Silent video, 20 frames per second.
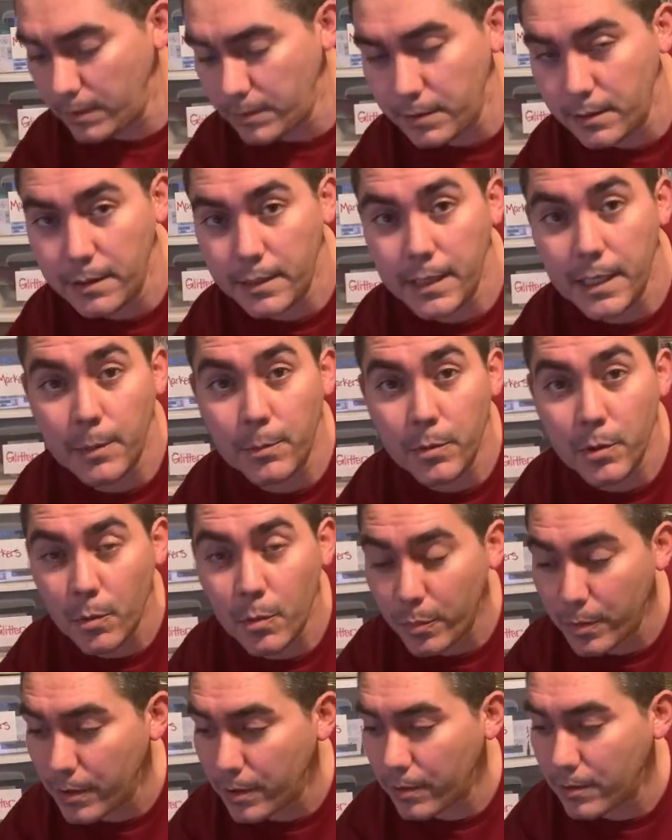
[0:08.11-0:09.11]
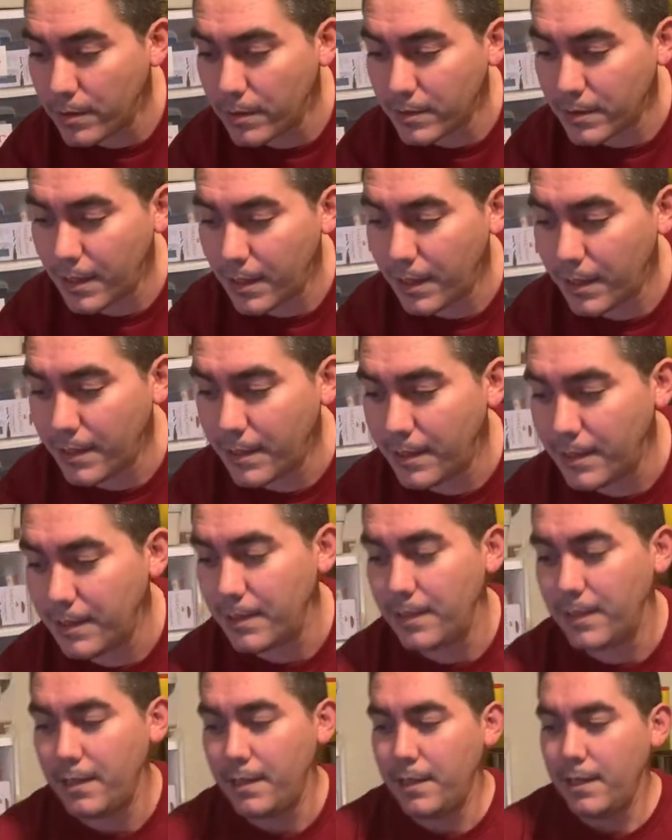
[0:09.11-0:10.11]
Actually, and keep it open here on the side,
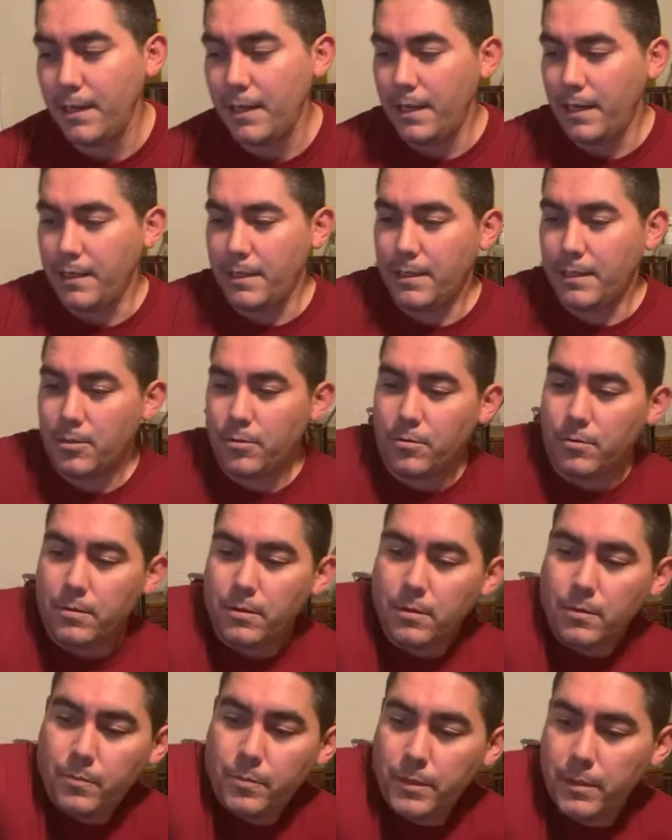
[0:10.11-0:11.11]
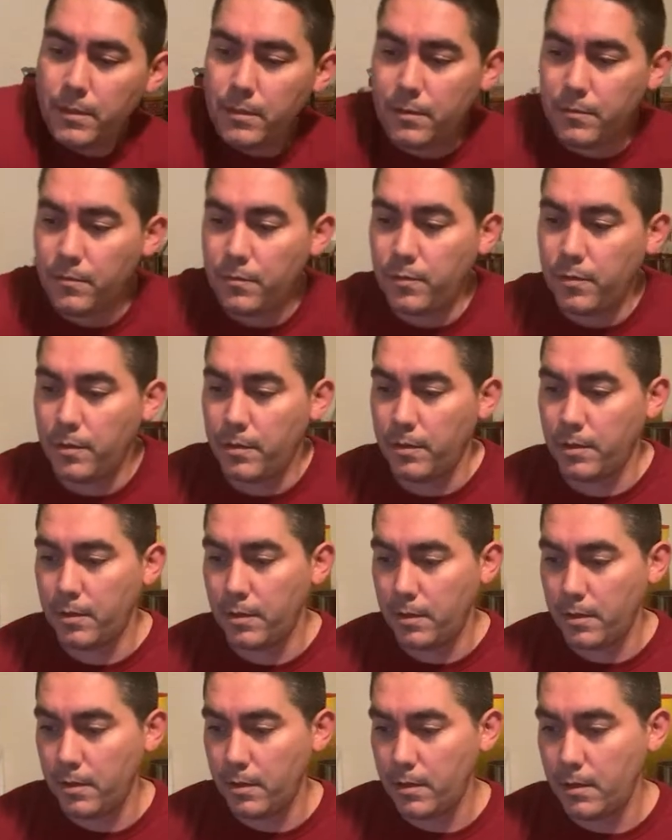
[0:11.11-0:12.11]
and then do a little bit of
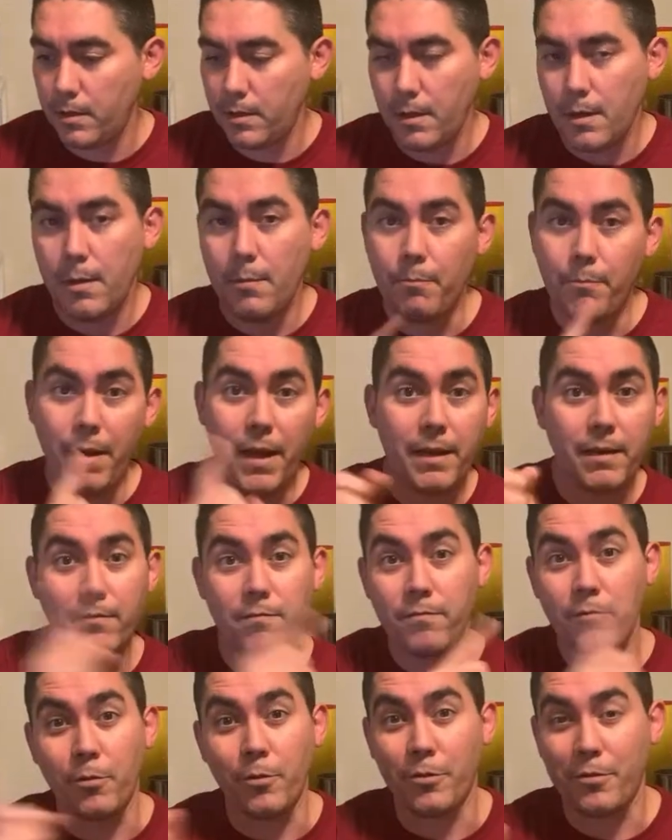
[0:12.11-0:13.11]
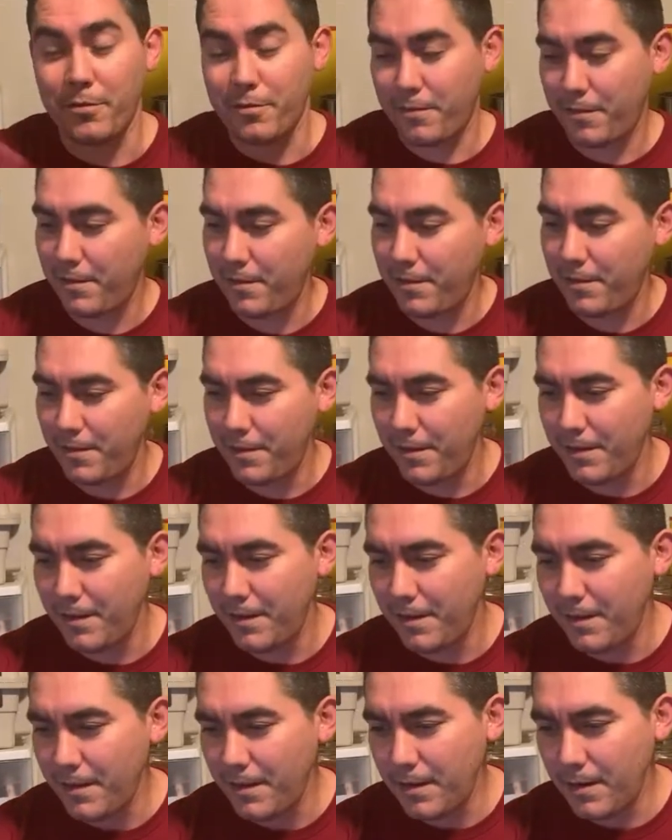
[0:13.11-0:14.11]
back and forth.
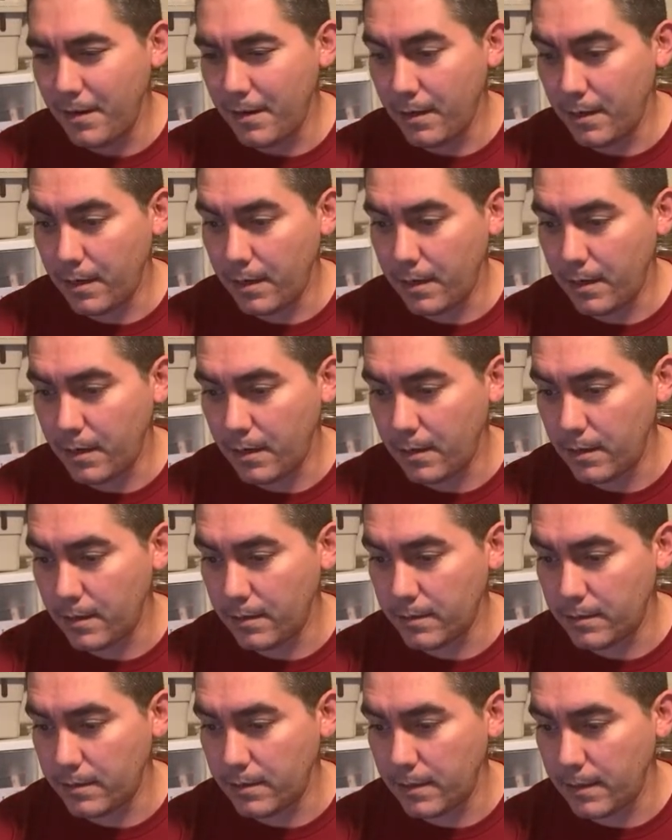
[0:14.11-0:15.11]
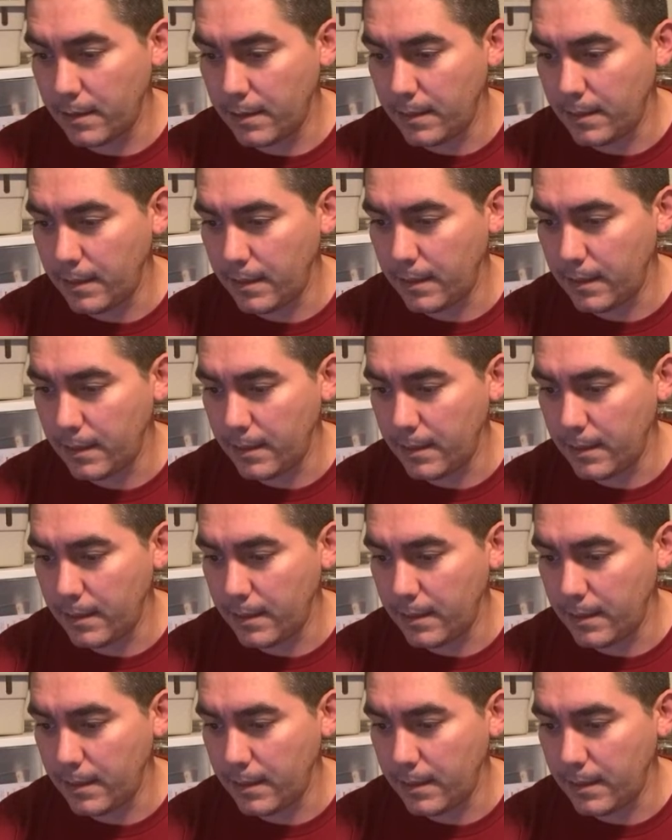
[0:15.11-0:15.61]
Ready? Let's see.